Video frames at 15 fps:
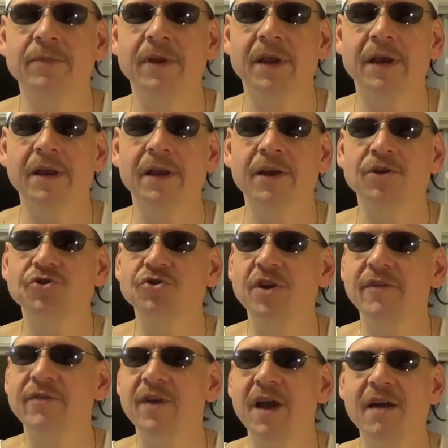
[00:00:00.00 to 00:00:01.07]
And
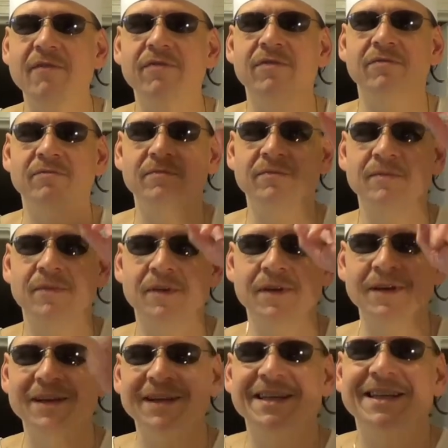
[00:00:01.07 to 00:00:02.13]
Chef Kev,
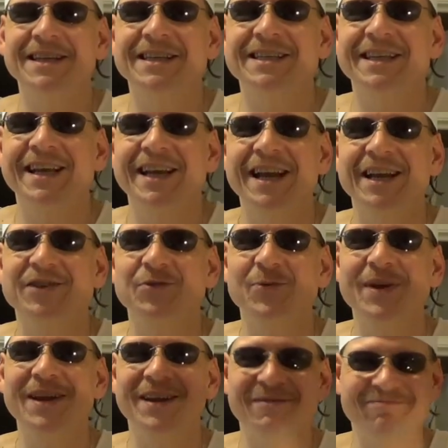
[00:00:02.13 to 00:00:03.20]
see you next week.